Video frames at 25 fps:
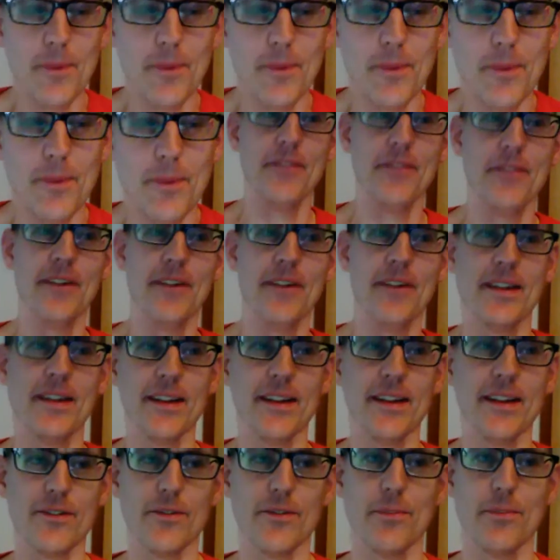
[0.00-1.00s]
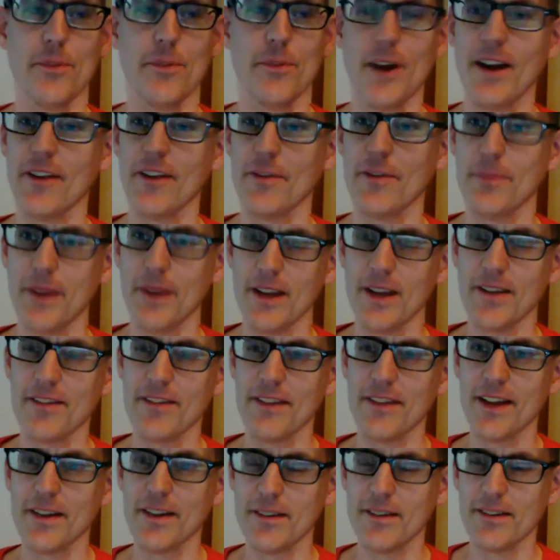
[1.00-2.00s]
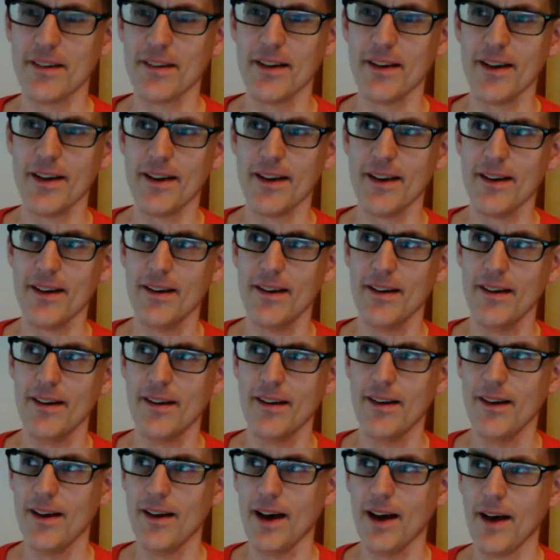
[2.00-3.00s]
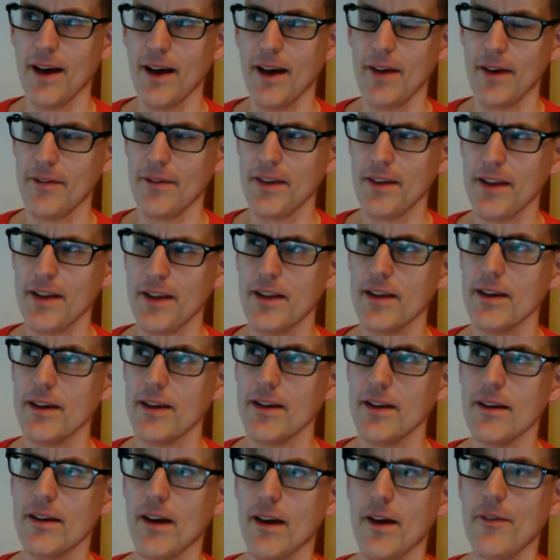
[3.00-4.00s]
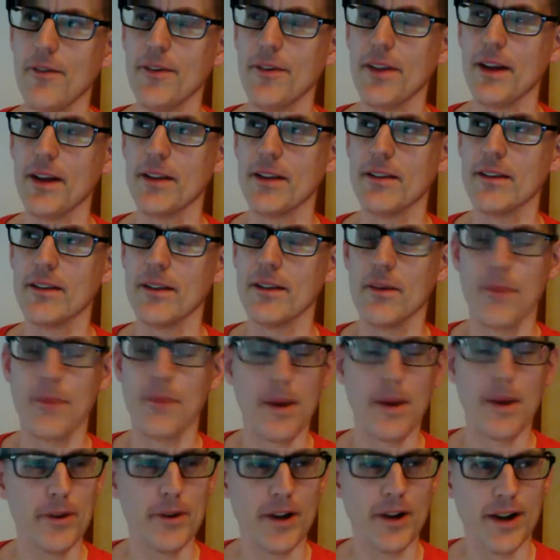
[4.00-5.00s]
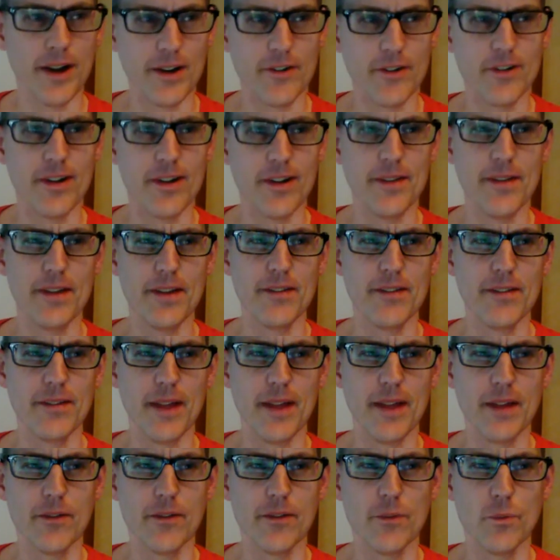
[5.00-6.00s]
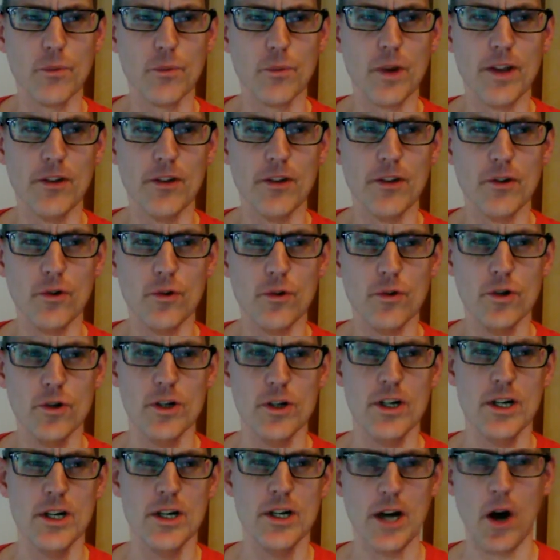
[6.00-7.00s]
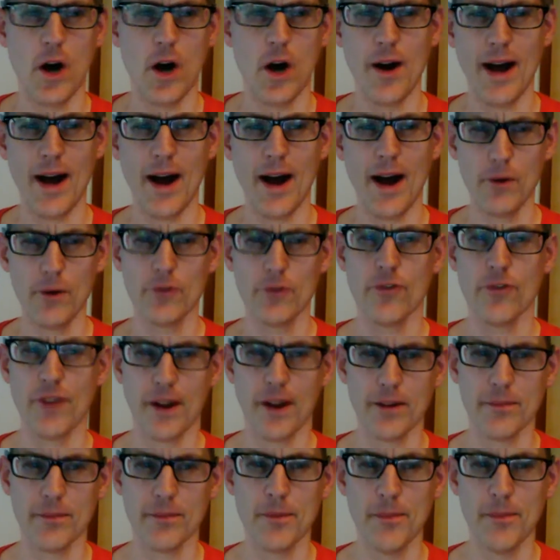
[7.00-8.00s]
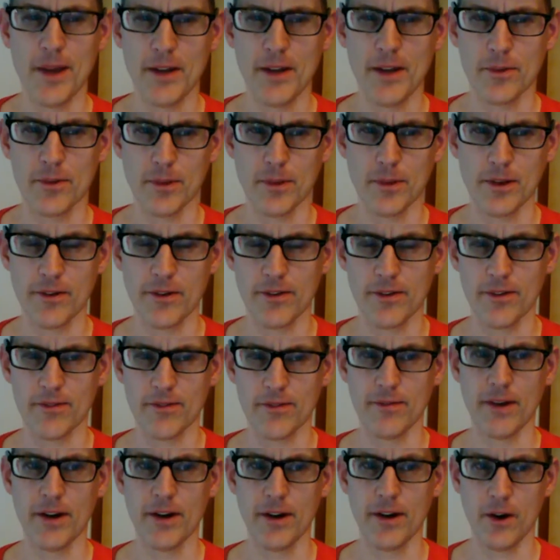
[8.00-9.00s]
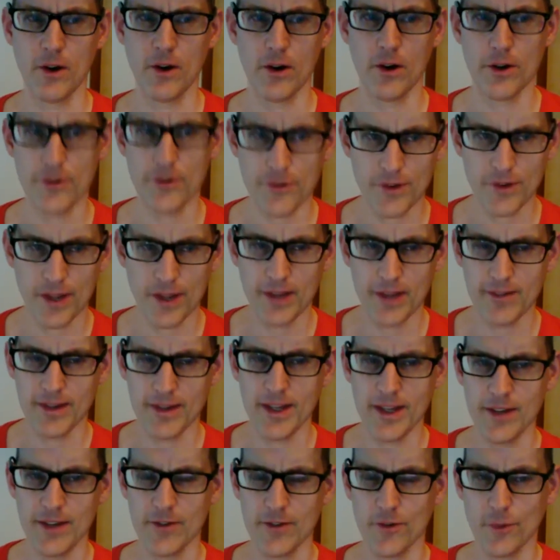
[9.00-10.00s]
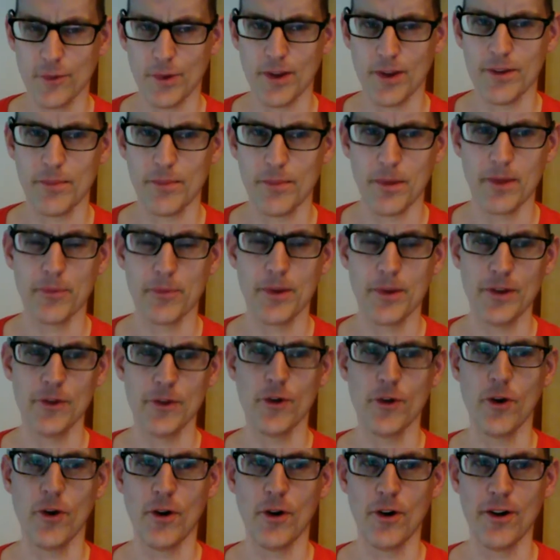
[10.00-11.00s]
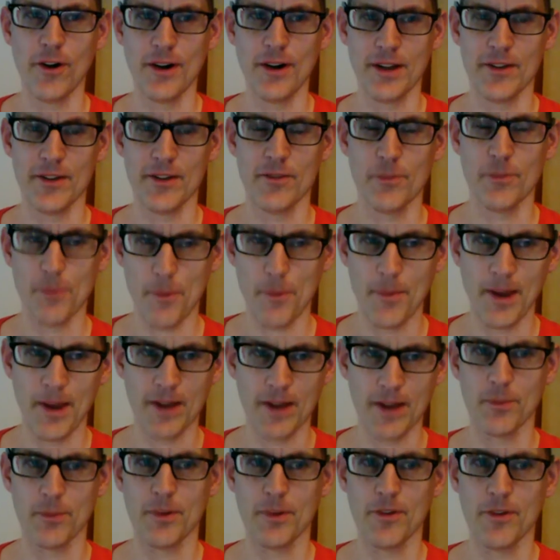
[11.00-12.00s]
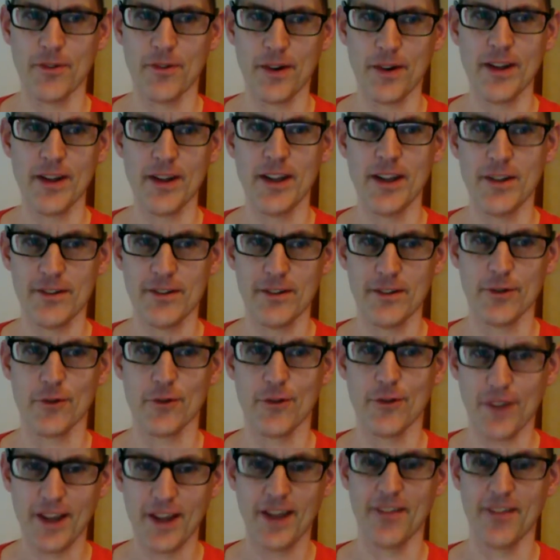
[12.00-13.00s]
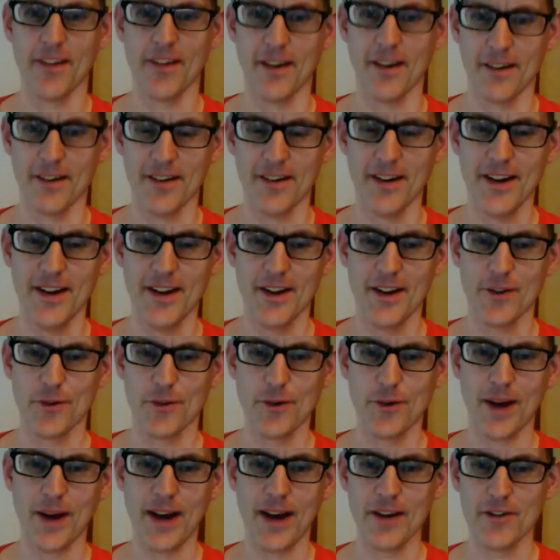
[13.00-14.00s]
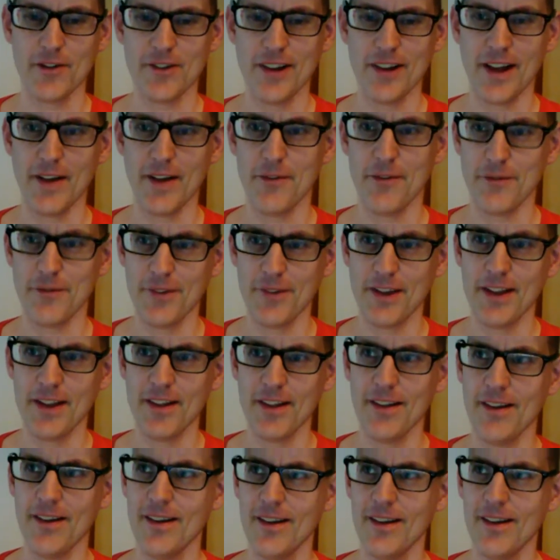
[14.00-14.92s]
one thing that surprised me is that I think he covered that in the webinar actually. That when you are outside momentum, it's very hard to get into it. But when you are in momentum, it's very easy to stay there. So actually, I feel